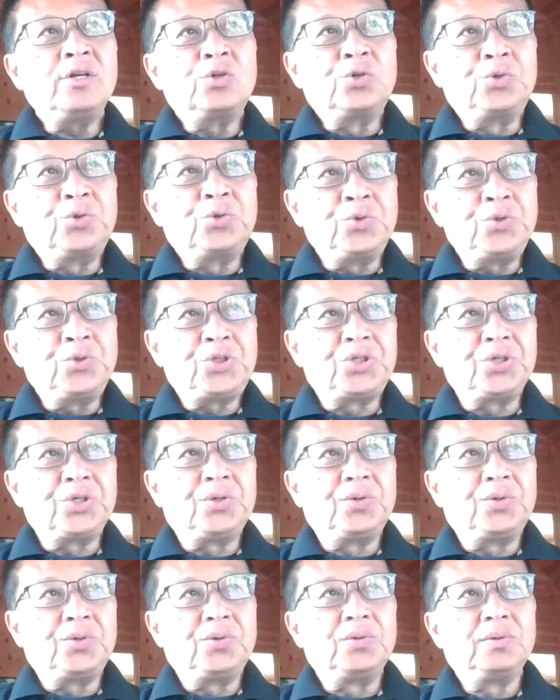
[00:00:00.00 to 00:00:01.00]

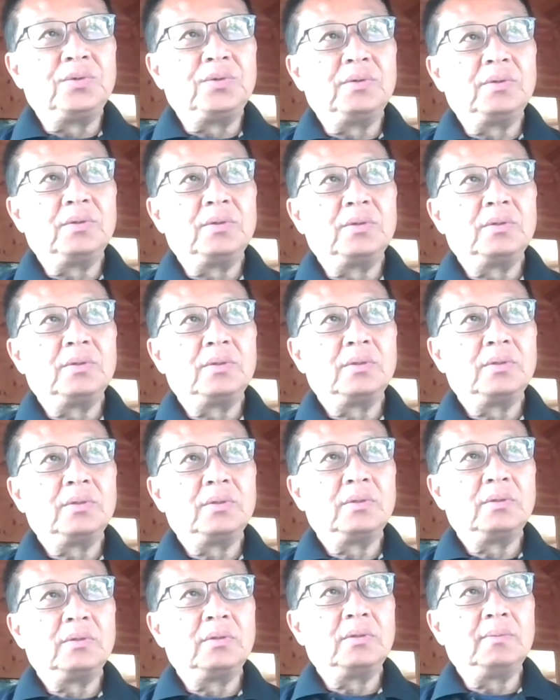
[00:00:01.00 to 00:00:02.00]
crucial
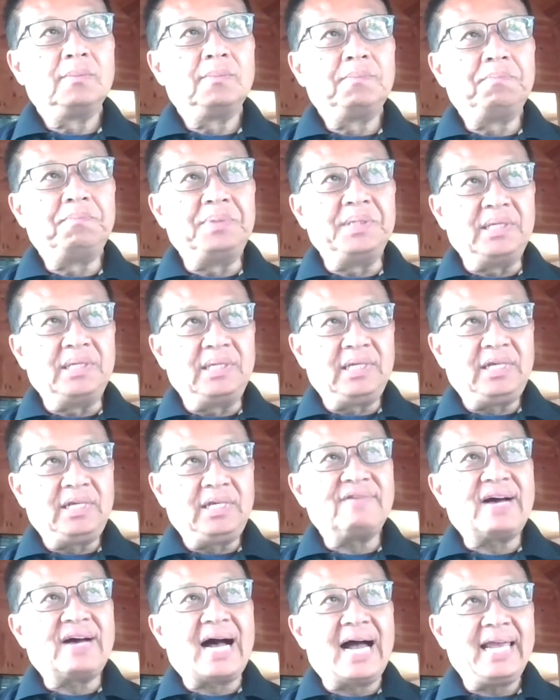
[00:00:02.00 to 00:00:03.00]
belief
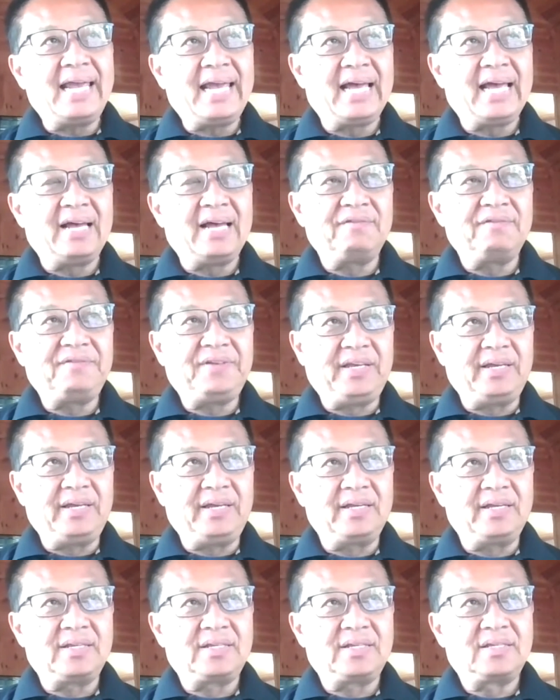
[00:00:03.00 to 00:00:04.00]
I have
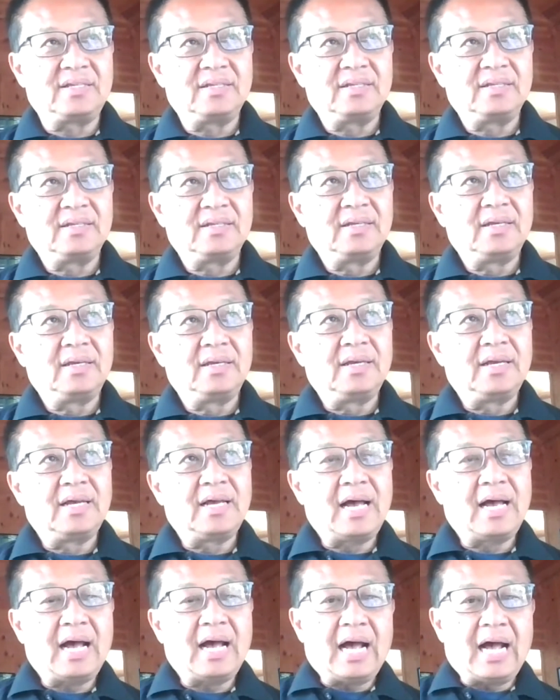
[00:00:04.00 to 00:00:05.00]
is
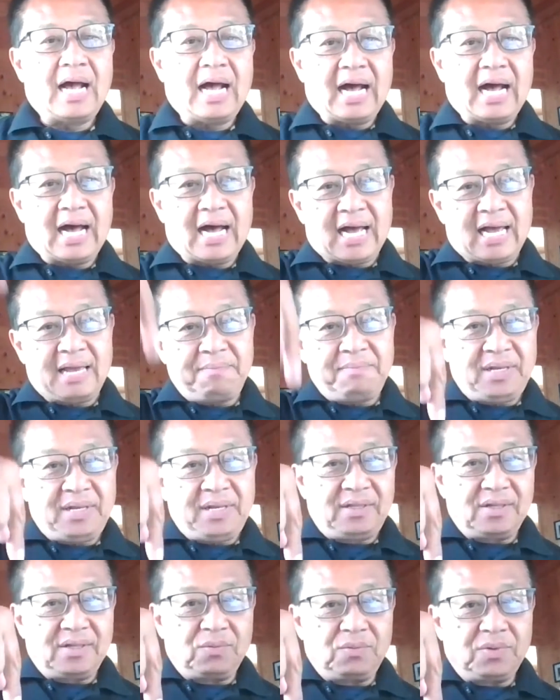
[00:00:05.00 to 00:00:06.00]
I'm
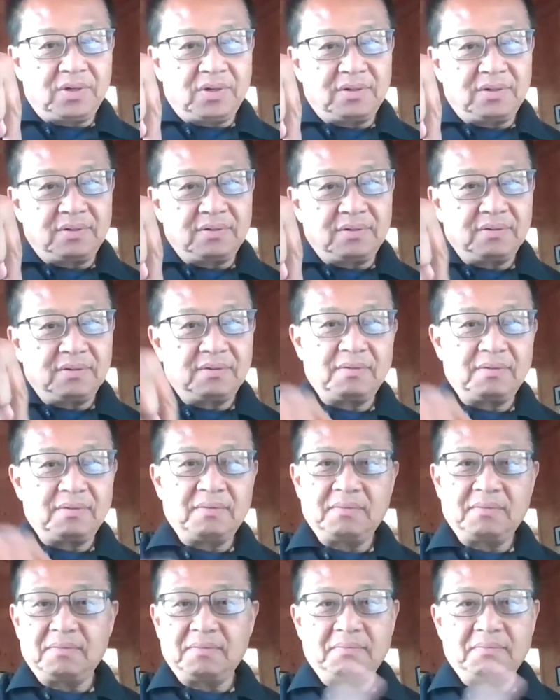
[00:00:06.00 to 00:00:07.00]
in the world,
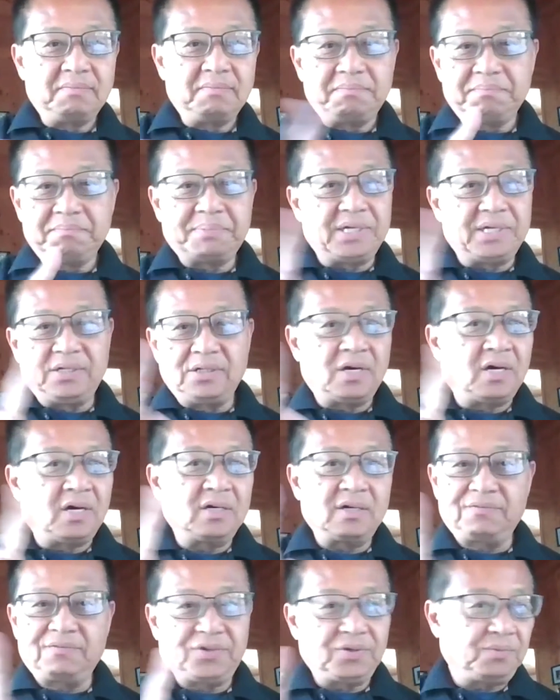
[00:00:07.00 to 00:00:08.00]
but not
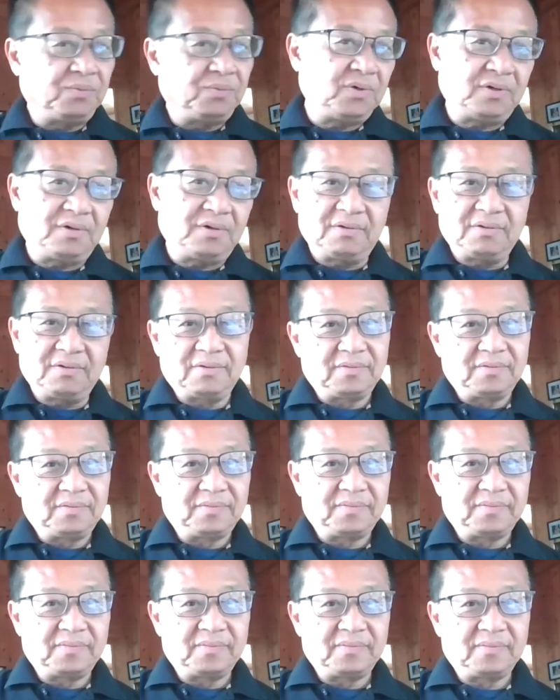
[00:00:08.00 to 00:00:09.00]
of the world.
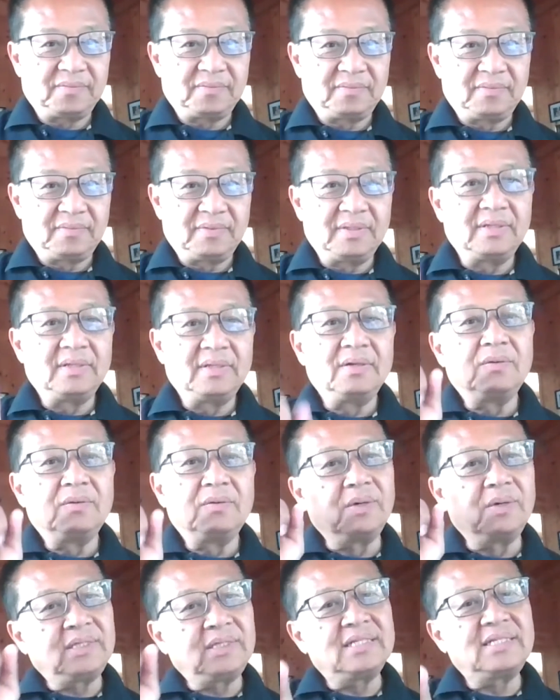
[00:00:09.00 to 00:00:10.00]

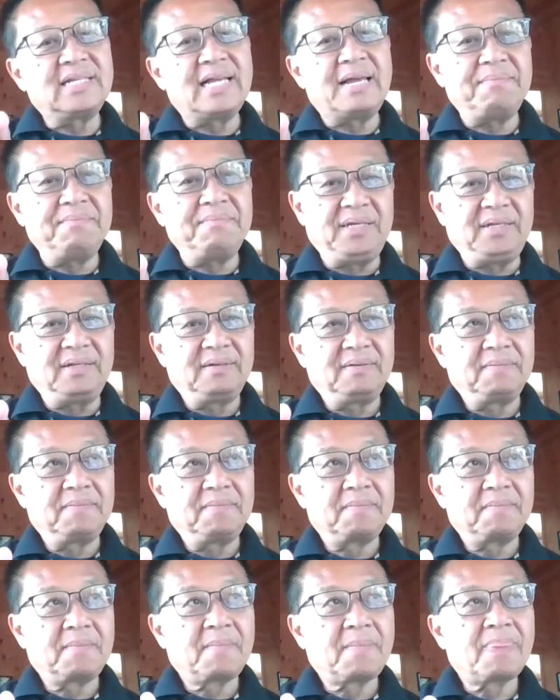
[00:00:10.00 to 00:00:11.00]
What does that mean?
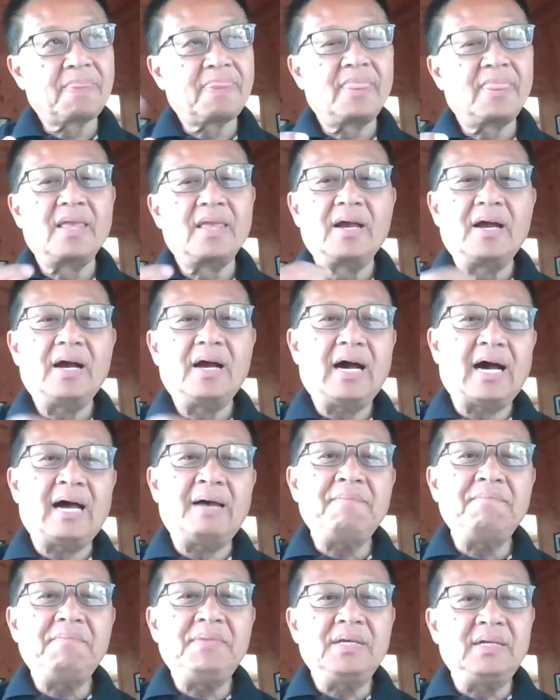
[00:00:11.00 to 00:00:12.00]

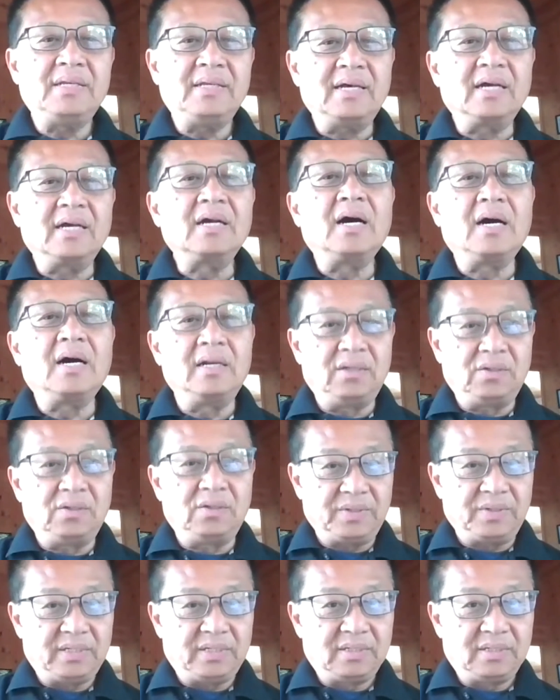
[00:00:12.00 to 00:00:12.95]
I'm merely a conduit.